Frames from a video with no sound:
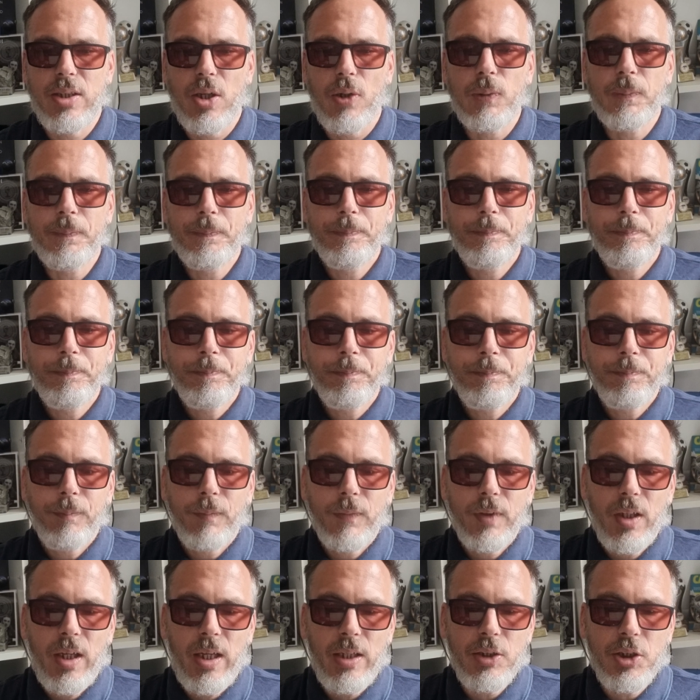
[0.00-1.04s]
though.
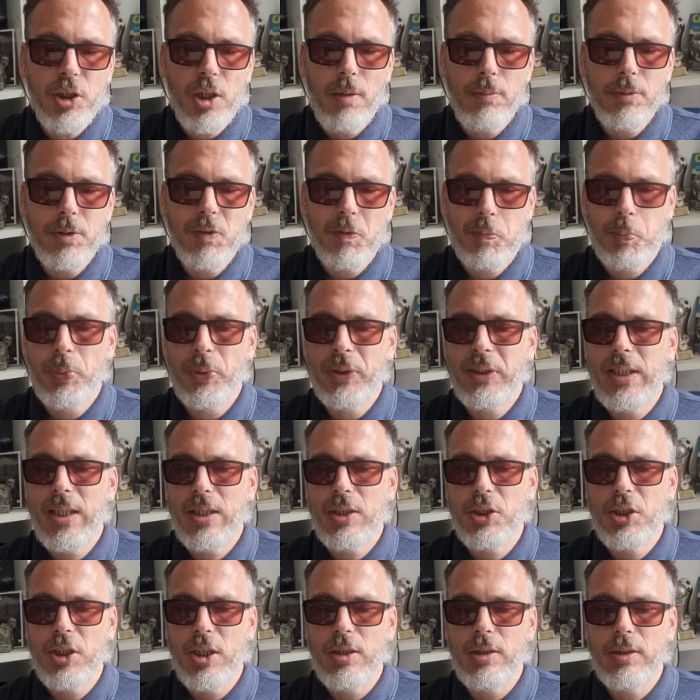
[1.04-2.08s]
In terms of
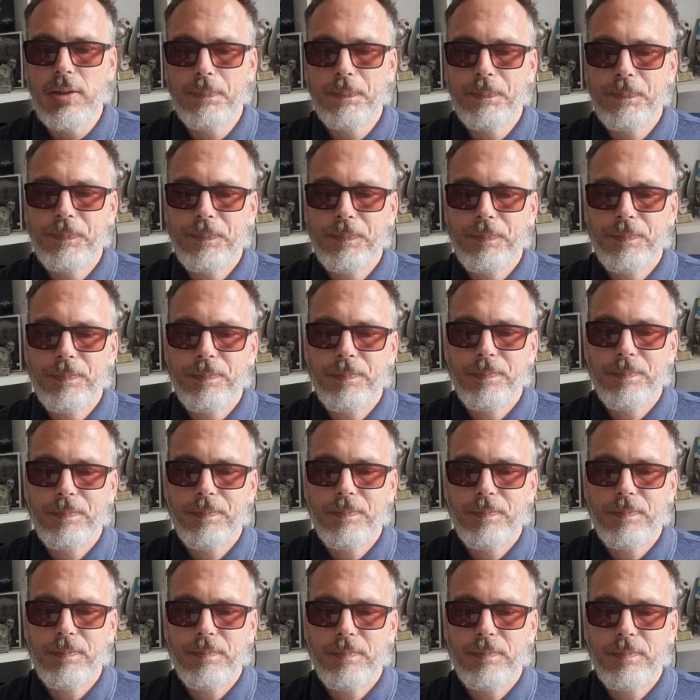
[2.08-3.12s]
prediction,
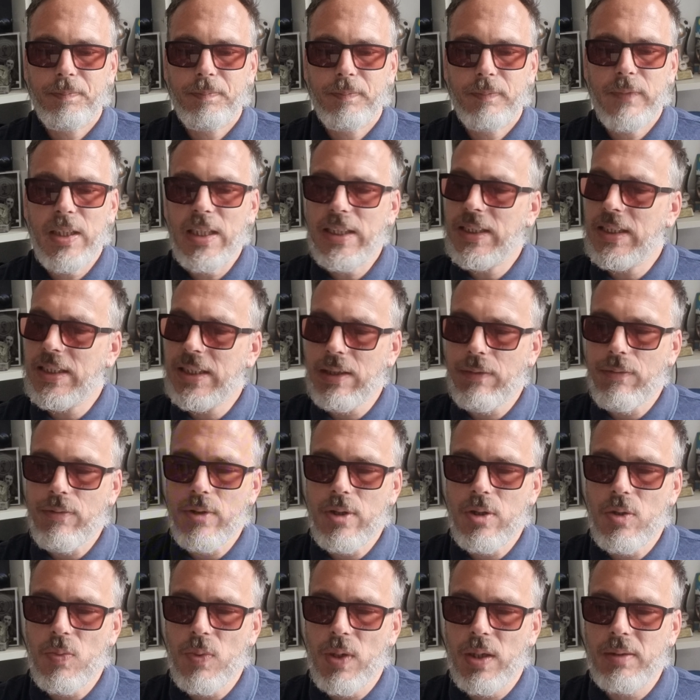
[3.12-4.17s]
it's a
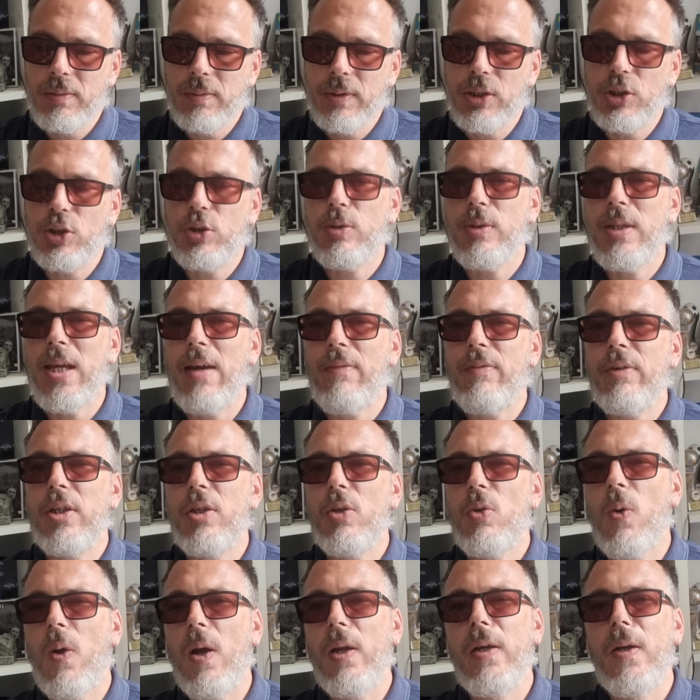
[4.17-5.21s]
difficult one because you never
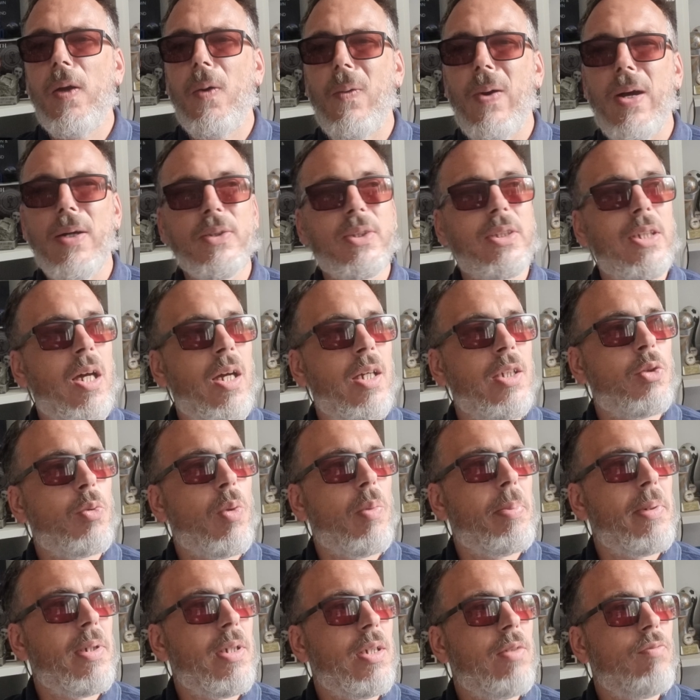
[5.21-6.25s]
quite know how sides will
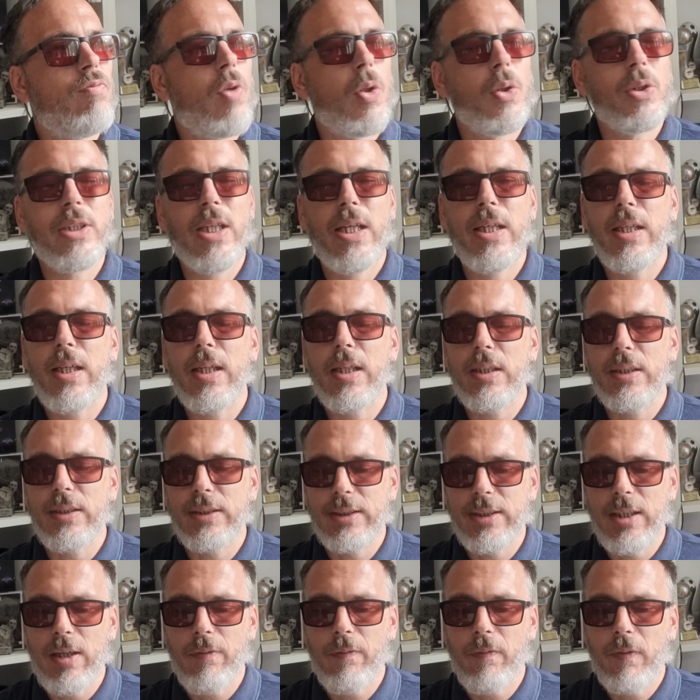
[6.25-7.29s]
be rotated and
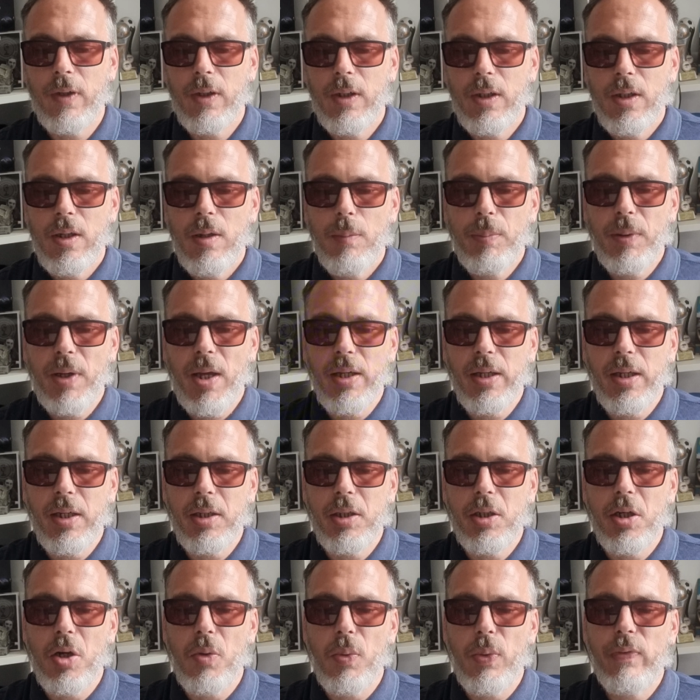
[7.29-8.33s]
stuff. But I'm going
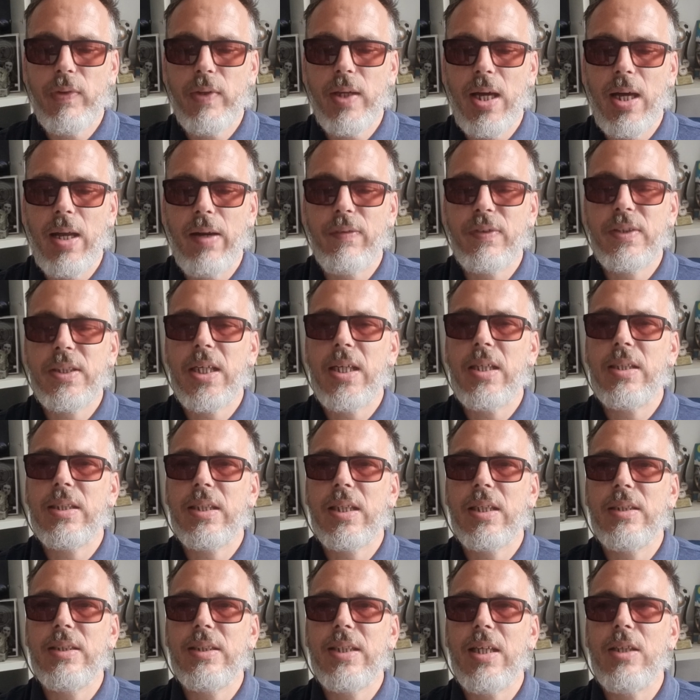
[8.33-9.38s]
to go with Cardiff City to
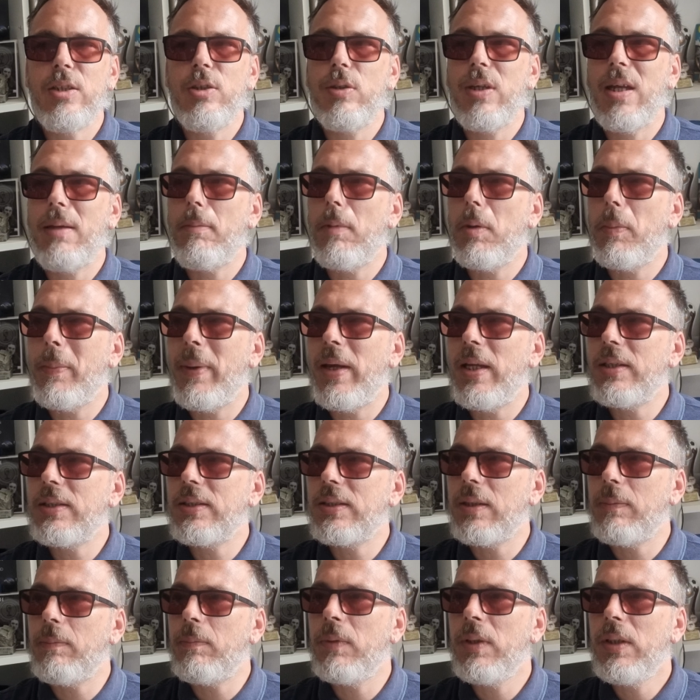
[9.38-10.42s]
continue their
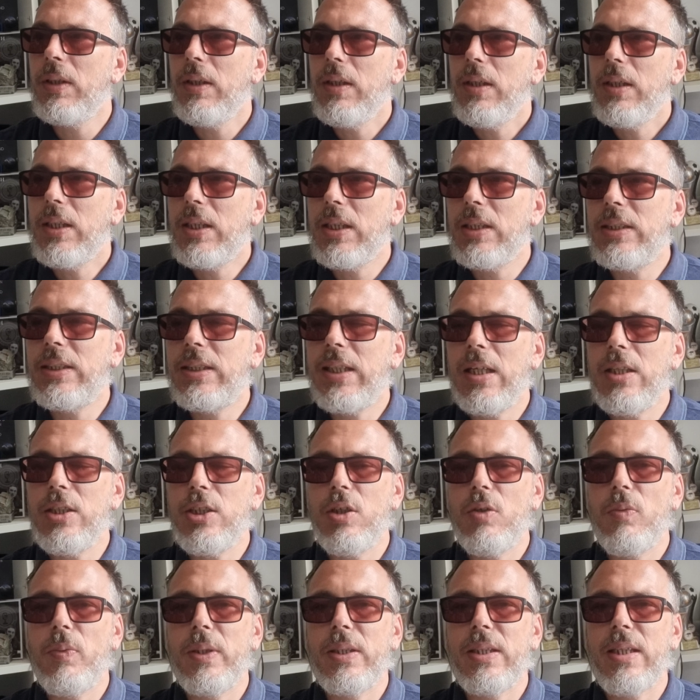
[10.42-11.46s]
momentum,
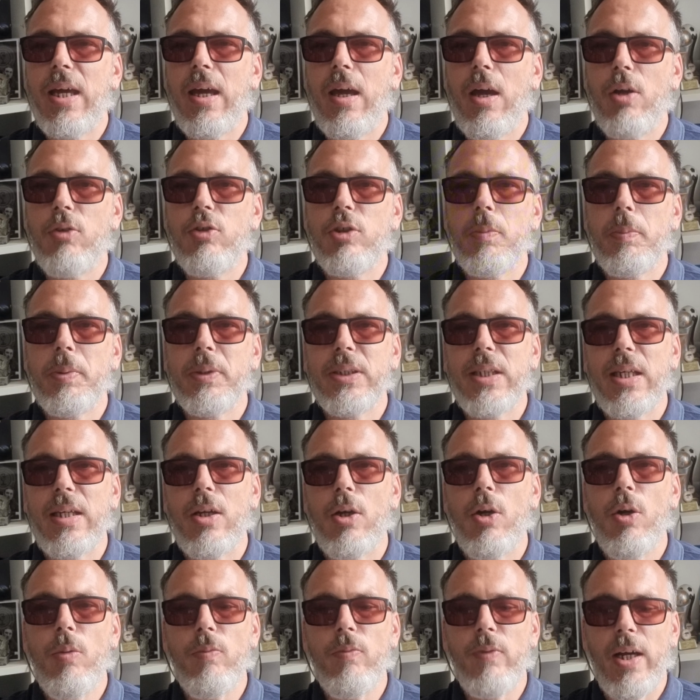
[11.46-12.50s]
continue with their 100%
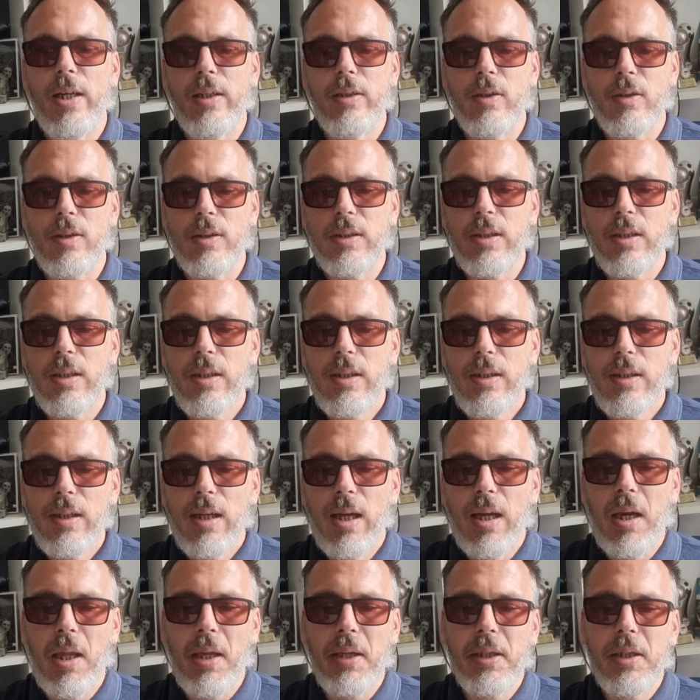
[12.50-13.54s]
home record,
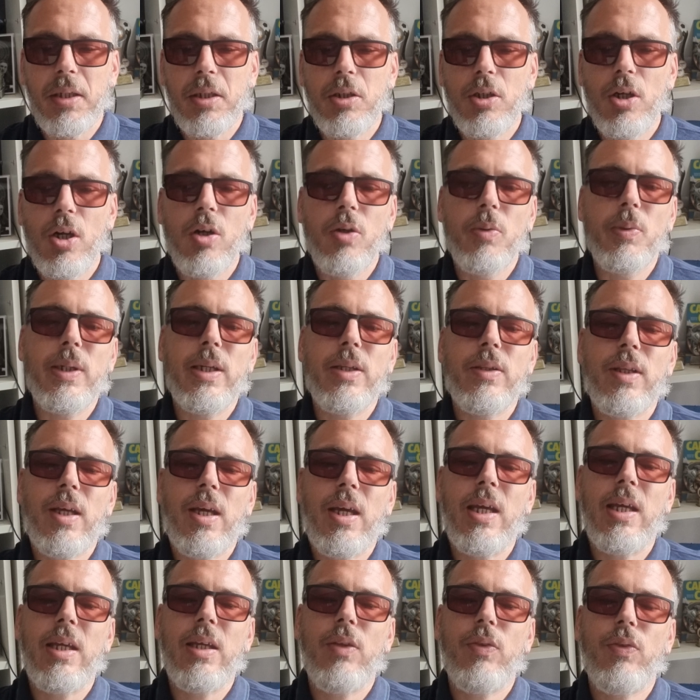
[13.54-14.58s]
and I'm going to go with
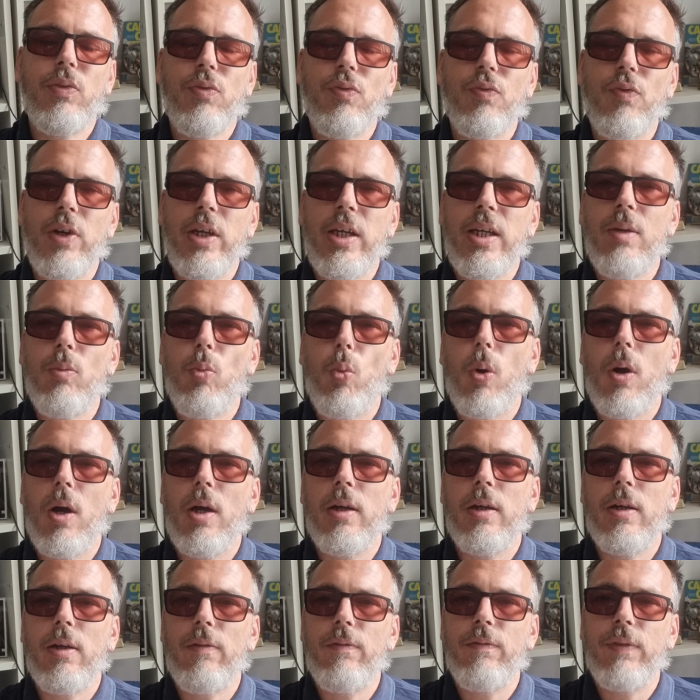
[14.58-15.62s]
a
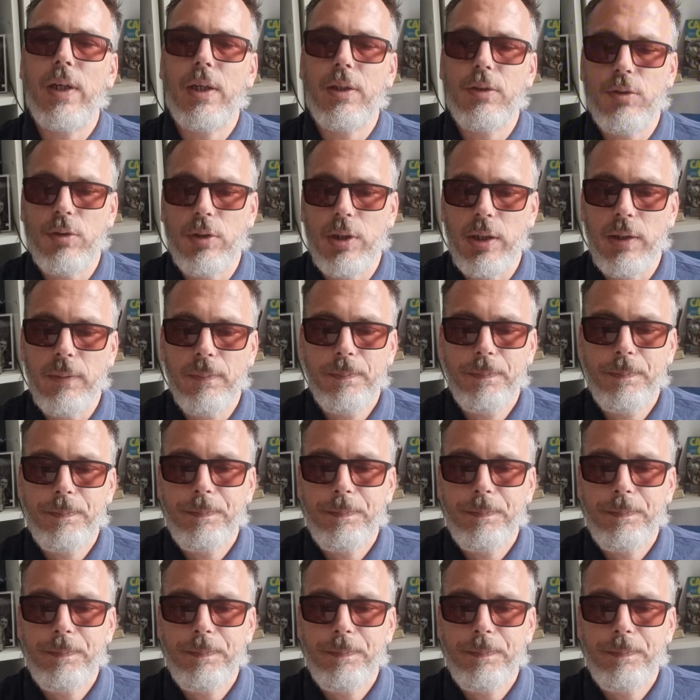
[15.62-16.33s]
3-1 victory.